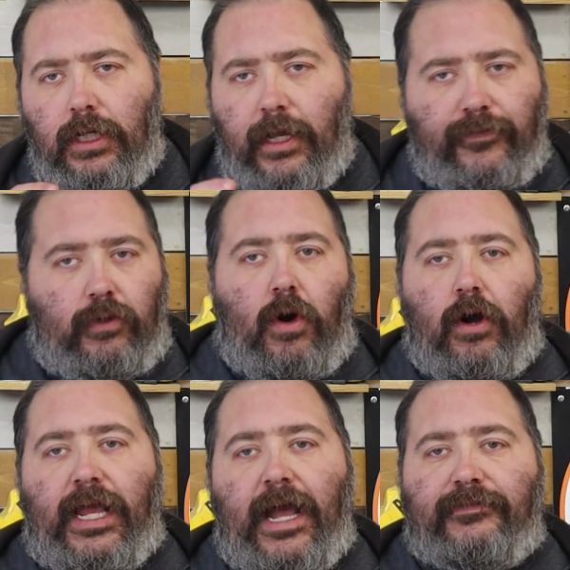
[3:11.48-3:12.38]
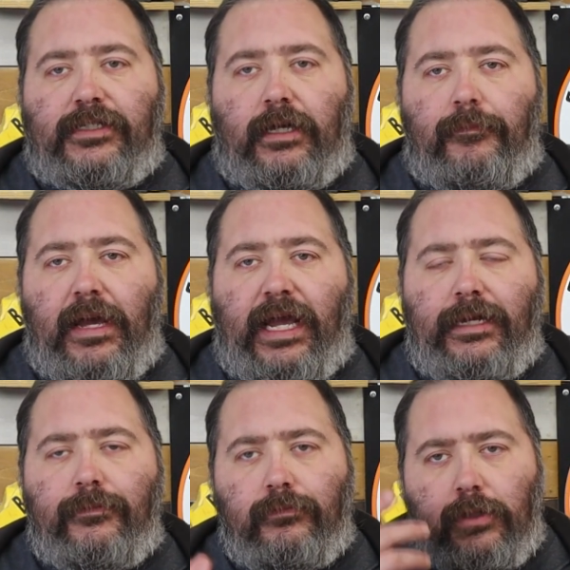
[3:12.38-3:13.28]
If you already have some
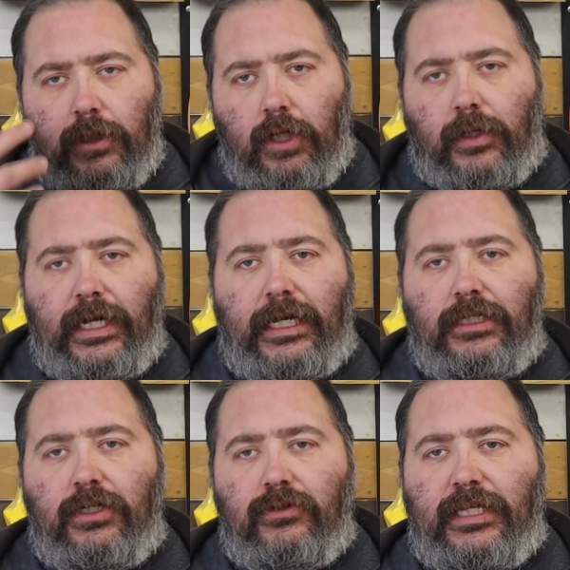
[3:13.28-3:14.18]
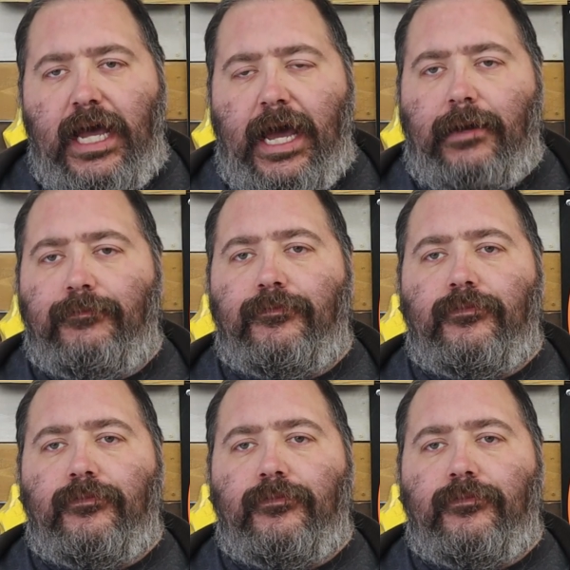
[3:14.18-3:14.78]
made, go ahead and use that.